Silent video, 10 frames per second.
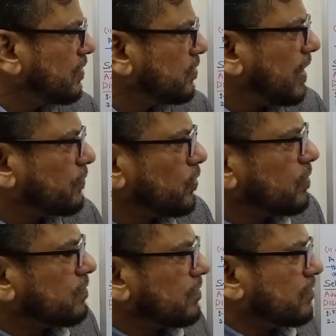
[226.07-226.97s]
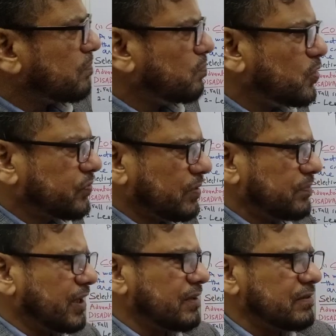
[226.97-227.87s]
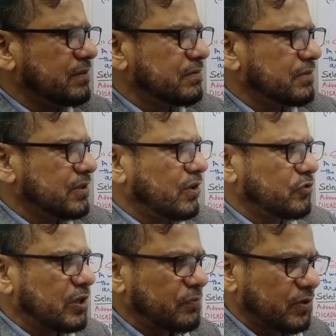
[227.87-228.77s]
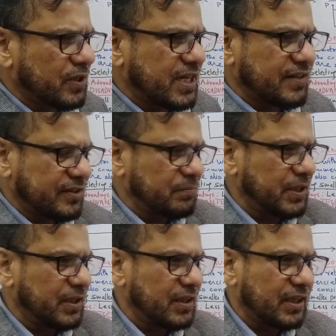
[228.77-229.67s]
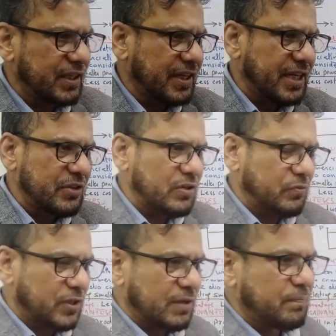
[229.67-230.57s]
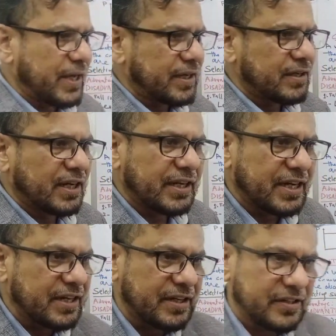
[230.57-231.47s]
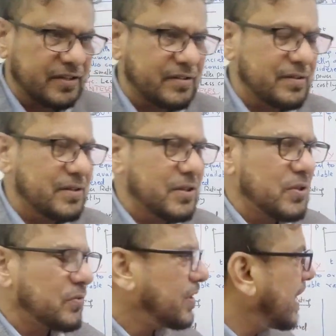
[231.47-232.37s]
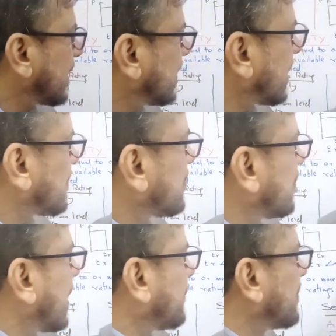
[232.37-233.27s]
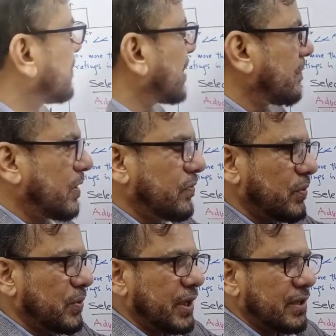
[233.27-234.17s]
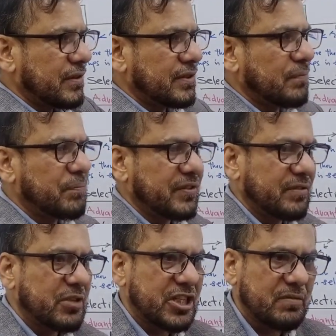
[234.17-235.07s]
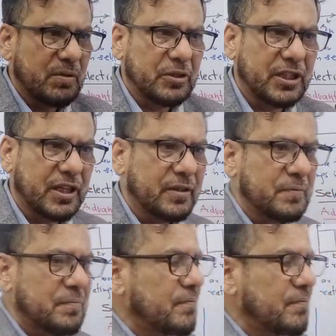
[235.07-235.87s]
You have to move something, or you have to cut something, and then again you have to come back and again cut it. So like that you will have this type of loading. Some pressing machine may be there.